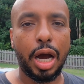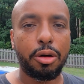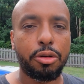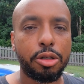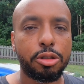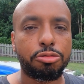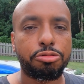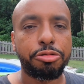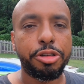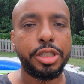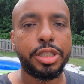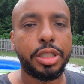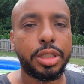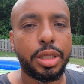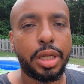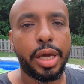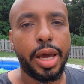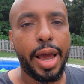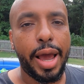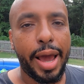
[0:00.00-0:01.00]
I was
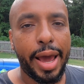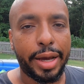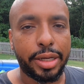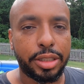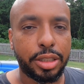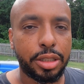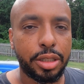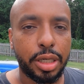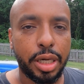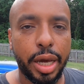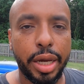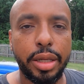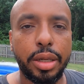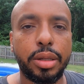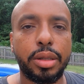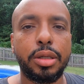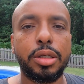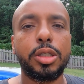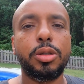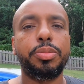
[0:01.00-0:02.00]
recently asked to get
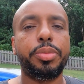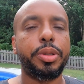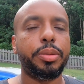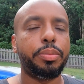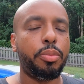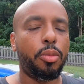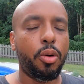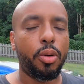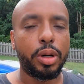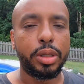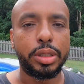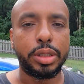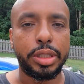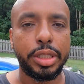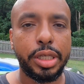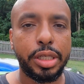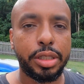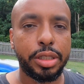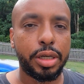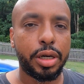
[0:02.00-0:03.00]
a little bit more in
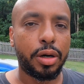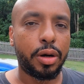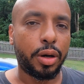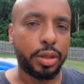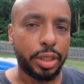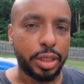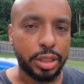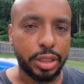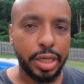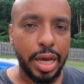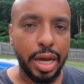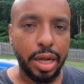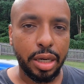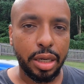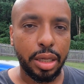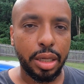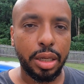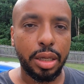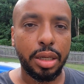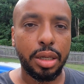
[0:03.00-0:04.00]
detail on
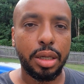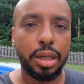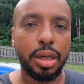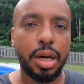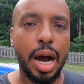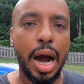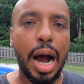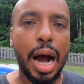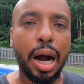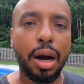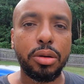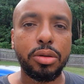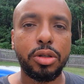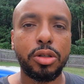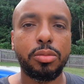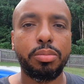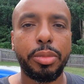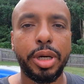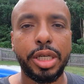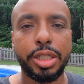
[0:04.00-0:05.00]
exactly how
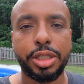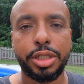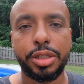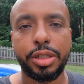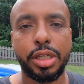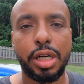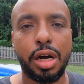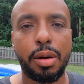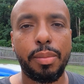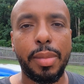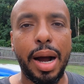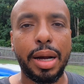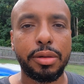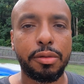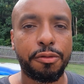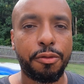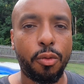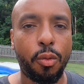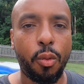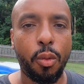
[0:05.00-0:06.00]
you measure the
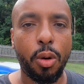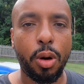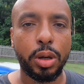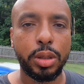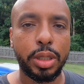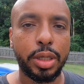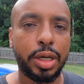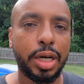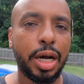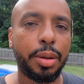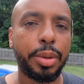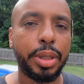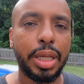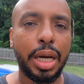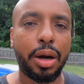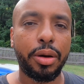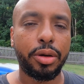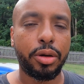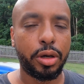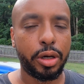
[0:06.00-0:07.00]
amount of water coming
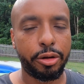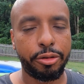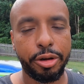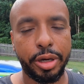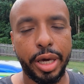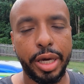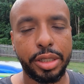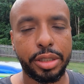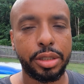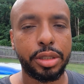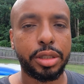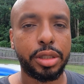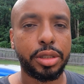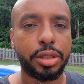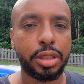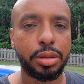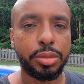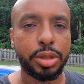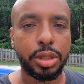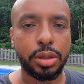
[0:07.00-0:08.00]
out your irrigation
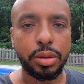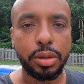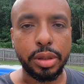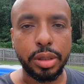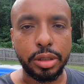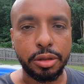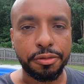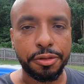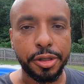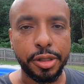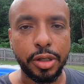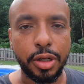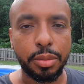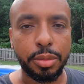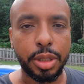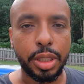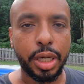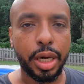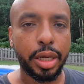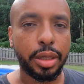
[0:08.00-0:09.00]
system. So in this video,
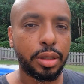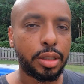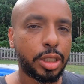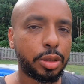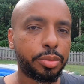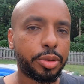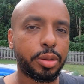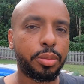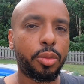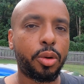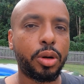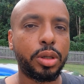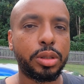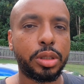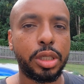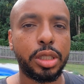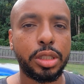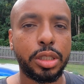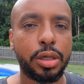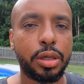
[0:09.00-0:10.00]
I'm going to get a little bit more
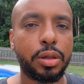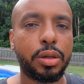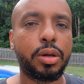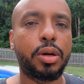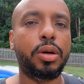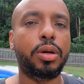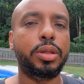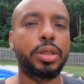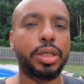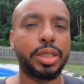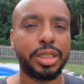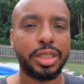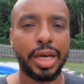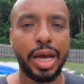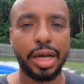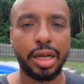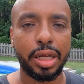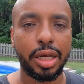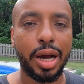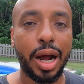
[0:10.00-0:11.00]
in detail on
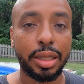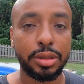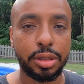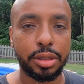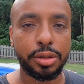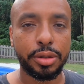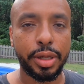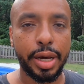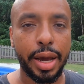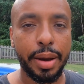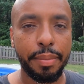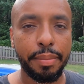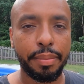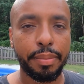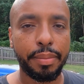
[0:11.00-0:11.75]
exactly how to do that.